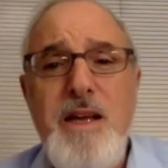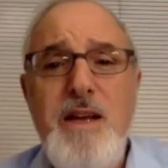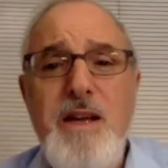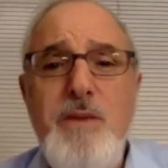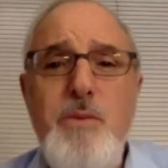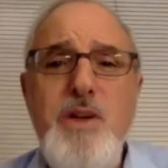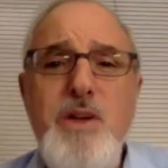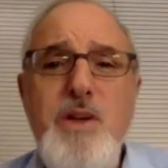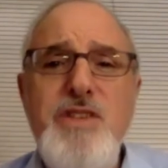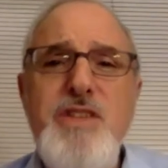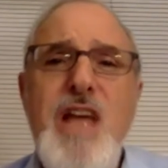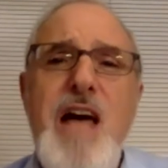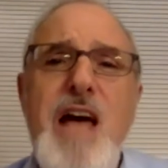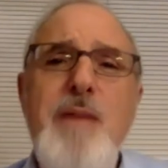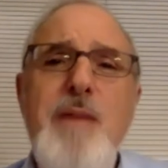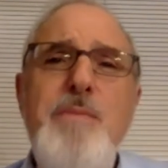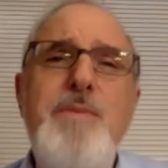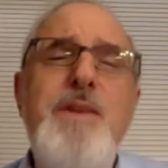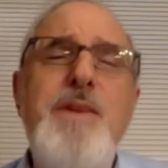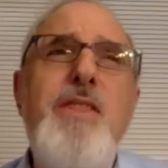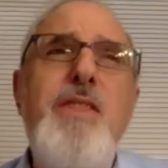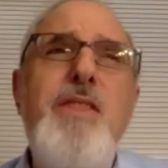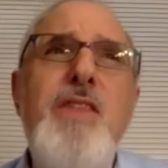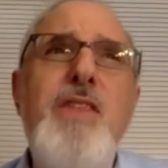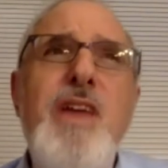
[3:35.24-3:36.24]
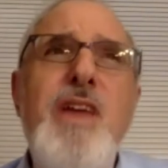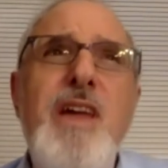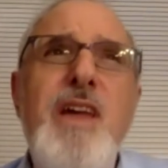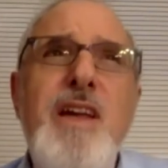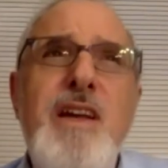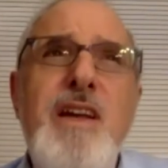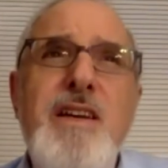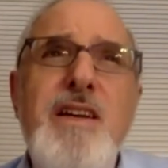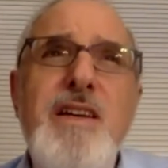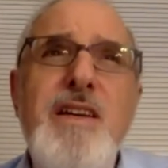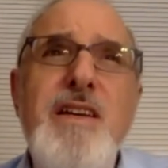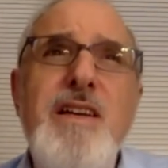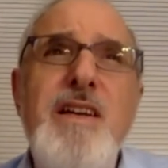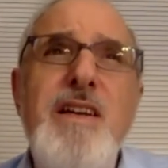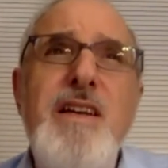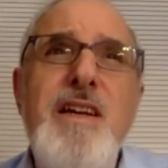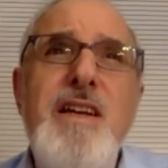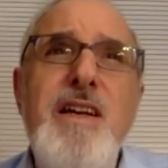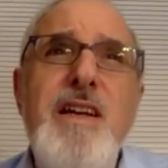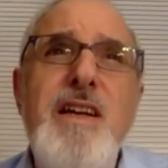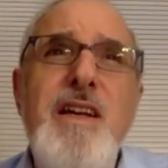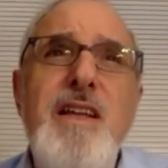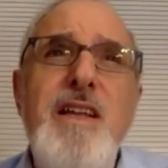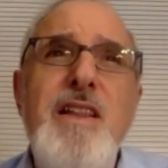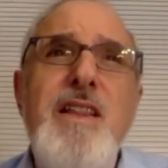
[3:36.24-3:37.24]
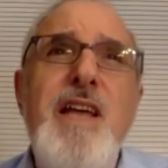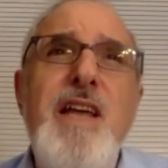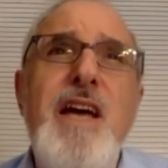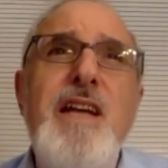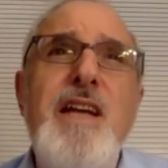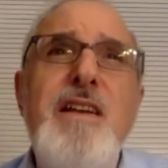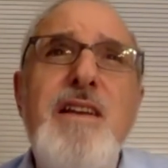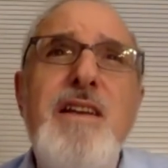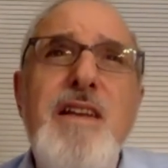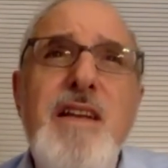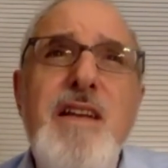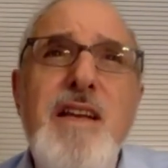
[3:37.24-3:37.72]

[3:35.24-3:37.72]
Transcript: We stop to think that